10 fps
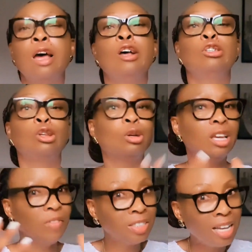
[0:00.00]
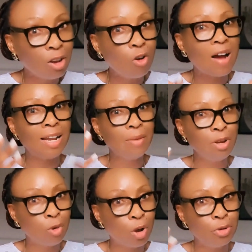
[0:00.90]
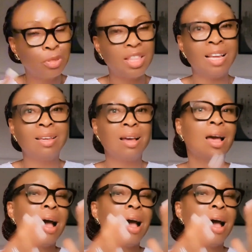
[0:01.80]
So give it a go and let me know what you think.